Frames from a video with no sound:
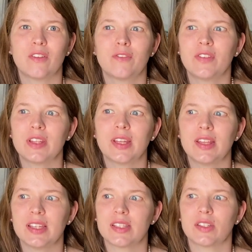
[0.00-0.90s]
feeling
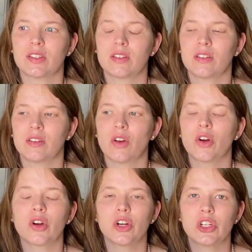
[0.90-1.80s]
this
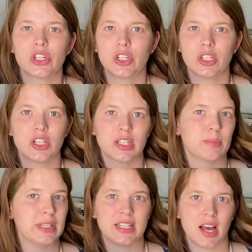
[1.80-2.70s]
urge to just
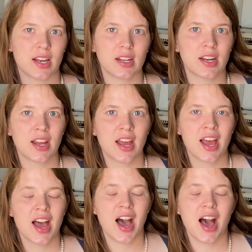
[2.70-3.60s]
be done,
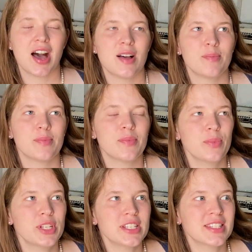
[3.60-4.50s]

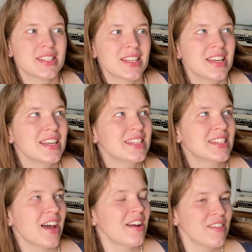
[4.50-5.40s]
which is
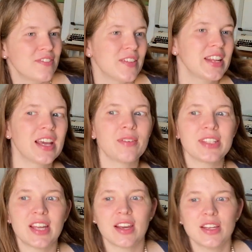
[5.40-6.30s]
kind of funny. I was
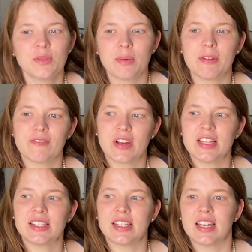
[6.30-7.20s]
talking to one of my
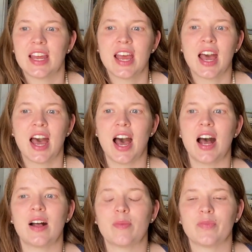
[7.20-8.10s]
friends, and
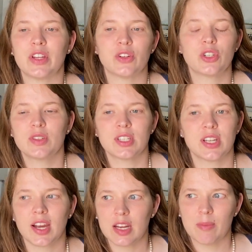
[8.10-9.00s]
she was just
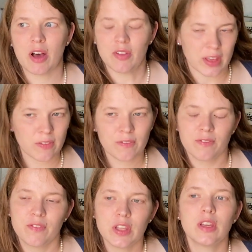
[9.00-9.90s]
talking about
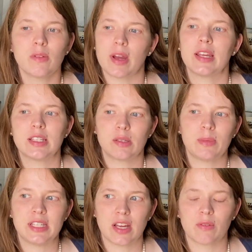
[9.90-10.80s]
feeling ready to
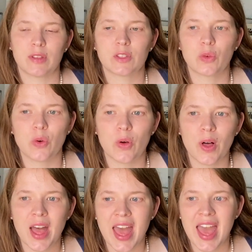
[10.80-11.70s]
be done with school,
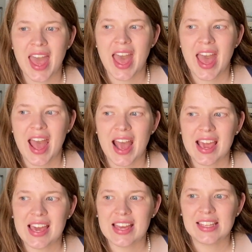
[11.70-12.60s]

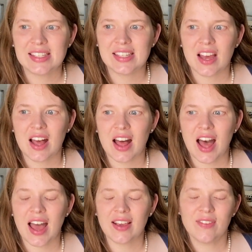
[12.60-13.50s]
and
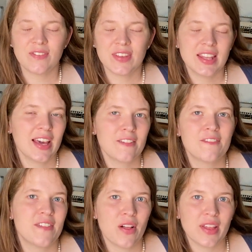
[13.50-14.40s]
I feel like I
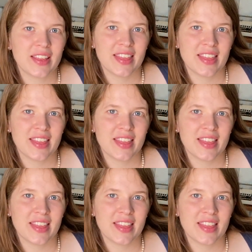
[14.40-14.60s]
felt like